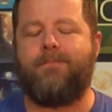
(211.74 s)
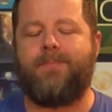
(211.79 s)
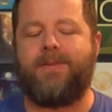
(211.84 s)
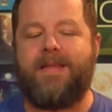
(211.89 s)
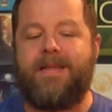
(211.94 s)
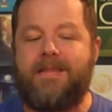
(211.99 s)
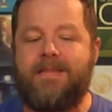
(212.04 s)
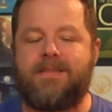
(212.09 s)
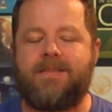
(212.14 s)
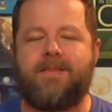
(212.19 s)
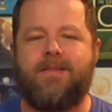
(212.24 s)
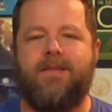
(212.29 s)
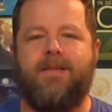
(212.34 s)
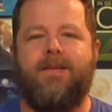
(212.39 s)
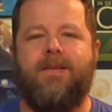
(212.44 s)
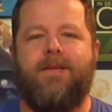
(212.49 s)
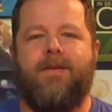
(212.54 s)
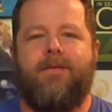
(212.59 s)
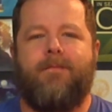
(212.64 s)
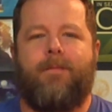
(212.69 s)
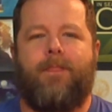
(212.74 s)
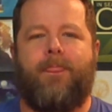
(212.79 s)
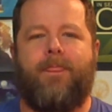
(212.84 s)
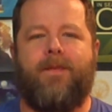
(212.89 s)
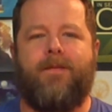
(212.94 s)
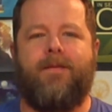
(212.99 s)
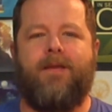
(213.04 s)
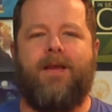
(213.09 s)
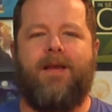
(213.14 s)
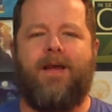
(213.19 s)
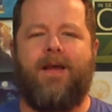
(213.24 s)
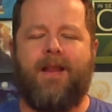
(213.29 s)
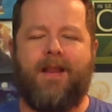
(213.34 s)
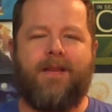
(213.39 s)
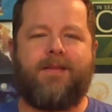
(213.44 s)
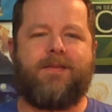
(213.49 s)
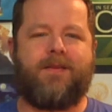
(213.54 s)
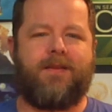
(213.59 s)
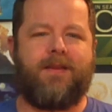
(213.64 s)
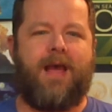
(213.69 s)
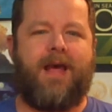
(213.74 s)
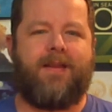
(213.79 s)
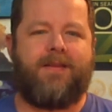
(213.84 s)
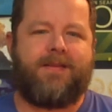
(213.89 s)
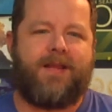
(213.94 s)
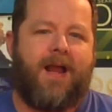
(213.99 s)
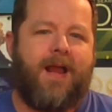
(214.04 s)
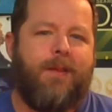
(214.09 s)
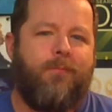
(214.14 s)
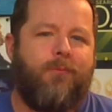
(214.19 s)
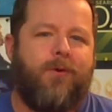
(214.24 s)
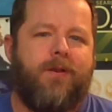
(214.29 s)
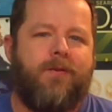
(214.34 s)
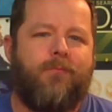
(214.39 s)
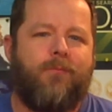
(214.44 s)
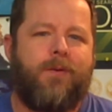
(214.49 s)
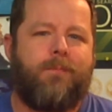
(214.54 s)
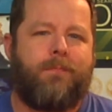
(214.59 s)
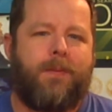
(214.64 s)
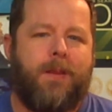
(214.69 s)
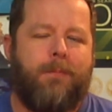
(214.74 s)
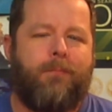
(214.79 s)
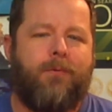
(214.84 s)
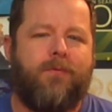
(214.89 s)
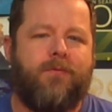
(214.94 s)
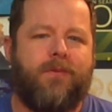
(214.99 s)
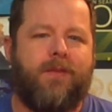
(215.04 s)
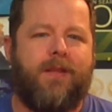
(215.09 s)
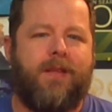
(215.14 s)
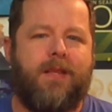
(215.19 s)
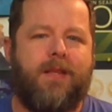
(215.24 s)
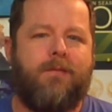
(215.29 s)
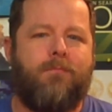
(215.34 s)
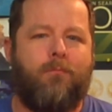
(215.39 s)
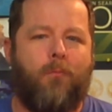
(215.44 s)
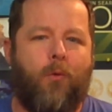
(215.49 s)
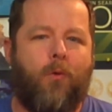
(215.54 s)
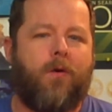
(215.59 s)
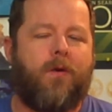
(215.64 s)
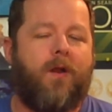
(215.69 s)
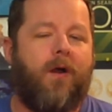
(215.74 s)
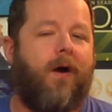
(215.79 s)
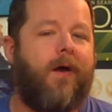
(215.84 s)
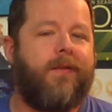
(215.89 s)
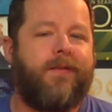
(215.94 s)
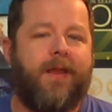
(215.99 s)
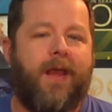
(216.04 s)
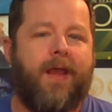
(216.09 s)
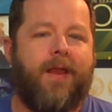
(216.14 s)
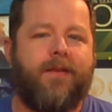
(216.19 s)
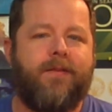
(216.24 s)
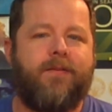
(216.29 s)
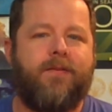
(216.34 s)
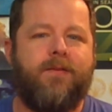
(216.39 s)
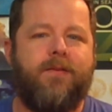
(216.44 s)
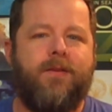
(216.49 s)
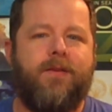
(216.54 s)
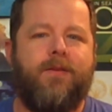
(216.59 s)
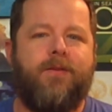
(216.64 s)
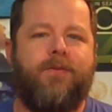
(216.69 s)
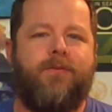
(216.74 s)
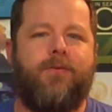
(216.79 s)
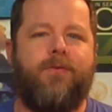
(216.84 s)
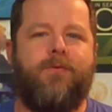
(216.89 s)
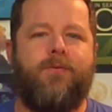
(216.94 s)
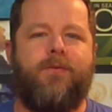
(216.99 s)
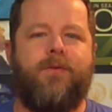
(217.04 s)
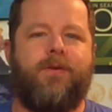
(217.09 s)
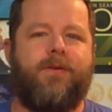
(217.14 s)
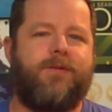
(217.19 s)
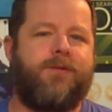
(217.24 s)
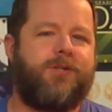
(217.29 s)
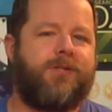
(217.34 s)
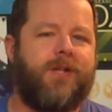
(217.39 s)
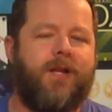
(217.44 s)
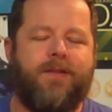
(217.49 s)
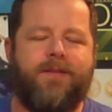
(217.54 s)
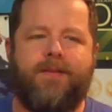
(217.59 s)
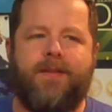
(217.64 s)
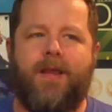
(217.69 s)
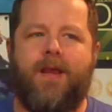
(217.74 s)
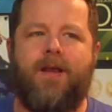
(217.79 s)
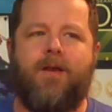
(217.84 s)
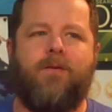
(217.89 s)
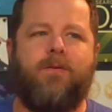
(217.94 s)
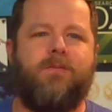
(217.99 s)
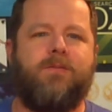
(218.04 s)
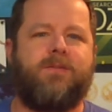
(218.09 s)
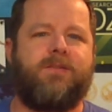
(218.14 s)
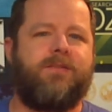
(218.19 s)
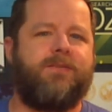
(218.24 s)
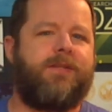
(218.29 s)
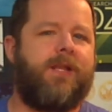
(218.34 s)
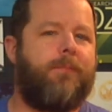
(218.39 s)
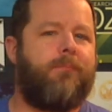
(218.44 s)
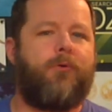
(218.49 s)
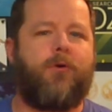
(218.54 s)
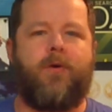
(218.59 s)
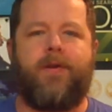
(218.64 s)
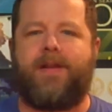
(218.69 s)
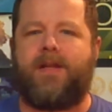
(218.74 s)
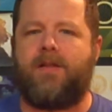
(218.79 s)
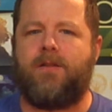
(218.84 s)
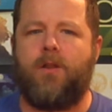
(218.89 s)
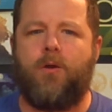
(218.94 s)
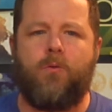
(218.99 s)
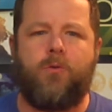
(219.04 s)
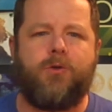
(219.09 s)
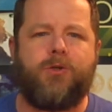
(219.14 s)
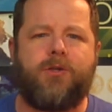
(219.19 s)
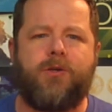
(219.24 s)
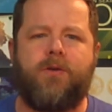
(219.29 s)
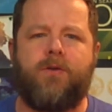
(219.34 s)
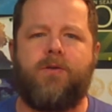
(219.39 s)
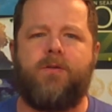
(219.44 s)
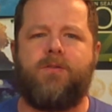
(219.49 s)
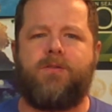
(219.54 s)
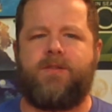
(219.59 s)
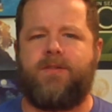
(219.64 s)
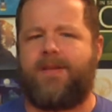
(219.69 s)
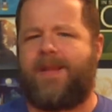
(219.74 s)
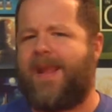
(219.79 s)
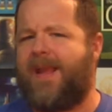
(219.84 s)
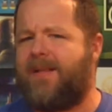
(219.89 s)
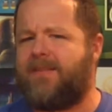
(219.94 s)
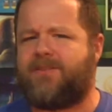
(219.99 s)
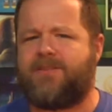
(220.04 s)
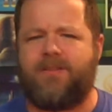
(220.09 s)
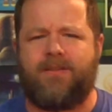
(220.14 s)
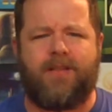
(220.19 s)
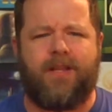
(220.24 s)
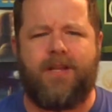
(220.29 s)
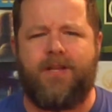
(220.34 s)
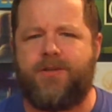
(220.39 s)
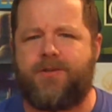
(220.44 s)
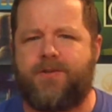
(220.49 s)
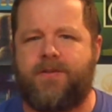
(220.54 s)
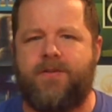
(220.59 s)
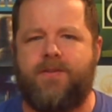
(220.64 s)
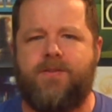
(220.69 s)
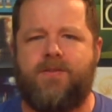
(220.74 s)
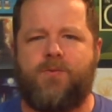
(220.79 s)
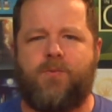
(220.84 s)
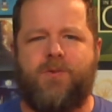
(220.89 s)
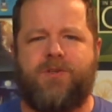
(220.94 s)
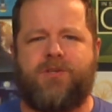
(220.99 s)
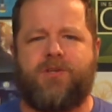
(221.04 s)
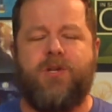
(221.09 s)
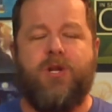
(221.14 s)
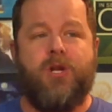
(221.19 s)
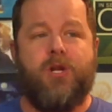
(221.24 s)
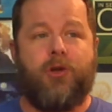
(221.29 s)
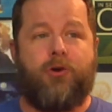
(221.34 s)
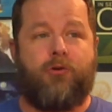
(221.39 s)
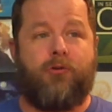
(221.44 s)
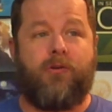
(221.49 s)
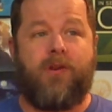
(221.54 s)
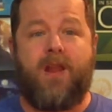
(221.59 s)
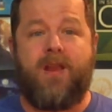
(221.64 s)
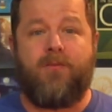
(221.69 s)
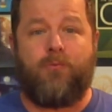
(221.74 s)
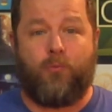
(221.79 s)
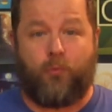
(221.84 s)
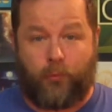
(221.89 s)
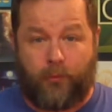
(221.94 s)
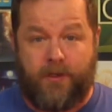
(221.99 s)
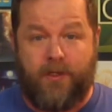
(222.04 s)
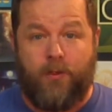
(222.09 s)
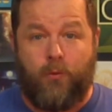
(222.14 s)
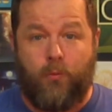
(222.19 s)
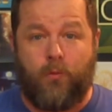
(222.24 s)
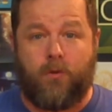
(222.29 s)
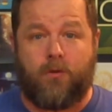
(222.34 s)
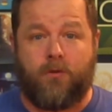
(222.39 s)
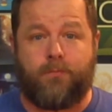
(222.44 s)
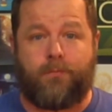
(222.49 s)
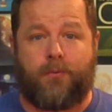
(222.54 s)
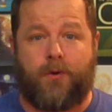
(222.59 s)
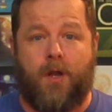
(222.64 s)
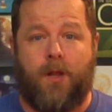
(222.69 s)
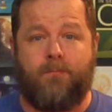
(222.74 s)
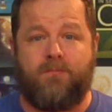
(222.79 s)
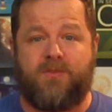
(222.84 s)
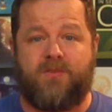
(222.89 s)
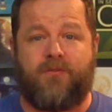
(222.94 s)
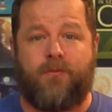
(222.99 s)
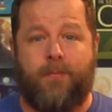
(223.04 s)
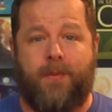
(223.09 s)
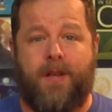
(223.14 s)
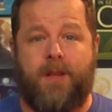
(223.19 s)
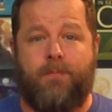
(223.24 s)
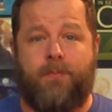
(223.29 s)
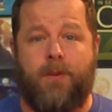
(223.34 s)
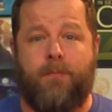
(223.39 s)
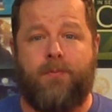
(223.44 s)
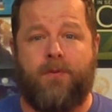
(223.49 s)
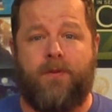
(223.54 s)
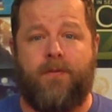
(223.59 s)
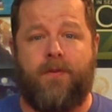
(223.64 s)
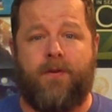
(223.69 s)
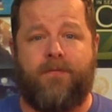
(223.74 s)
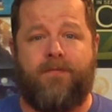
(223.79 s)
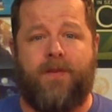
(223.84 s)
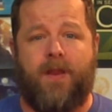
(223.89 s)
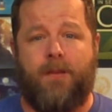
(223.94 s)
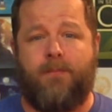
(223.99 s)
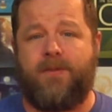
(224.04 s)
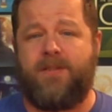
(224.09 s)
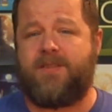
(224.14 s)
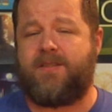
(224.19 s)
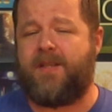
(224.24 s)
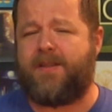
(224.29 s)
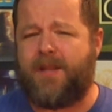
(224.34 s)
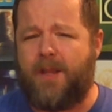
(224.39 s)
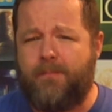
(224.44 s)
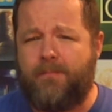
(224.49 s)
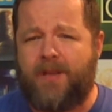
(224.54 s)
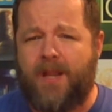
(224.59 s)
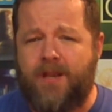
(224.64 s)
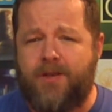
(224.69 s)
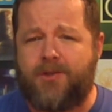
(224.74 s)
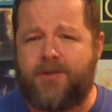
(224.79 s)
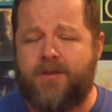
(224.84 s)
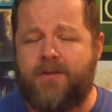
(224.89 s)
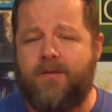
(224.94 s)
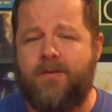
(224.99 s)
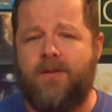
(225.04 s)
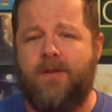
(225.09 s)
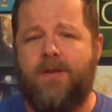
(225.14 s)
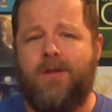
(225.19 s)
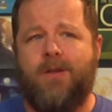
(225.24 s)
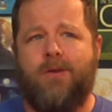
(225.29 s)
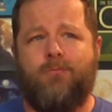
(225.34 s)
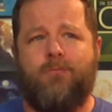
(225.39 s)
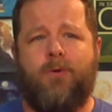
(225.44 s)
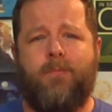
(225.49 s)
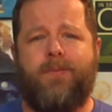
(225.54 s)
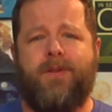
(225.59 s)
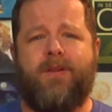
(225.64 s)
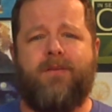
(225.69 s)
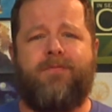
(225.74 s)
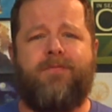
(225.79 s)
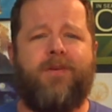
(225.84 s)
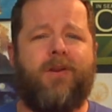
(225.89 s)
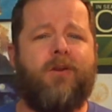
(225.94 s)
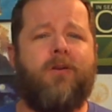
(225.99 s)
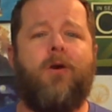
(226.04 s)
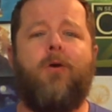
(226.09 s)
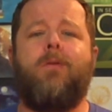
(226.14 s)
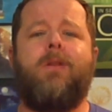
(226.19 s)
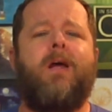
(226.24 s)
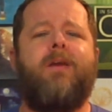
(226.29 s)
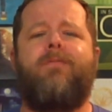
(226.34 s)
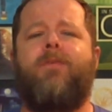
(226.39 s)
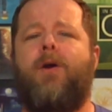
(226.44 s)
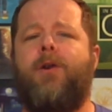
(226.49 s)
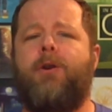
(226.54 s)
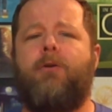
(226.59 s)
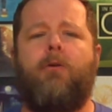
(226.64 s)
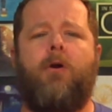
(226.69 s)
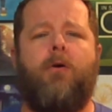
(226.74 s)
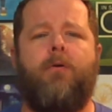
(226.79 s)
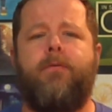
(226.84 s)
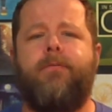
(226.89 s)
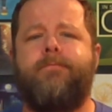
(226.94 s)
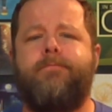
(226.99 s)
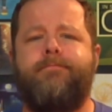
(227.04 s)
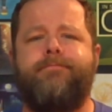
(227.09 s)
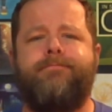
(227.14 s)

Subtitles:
Please, at a time when people need more contact due to shutdowns and temporary closures and cancellations, which create real-world problems for many people and their families, the temptation will be to figure out life on your own.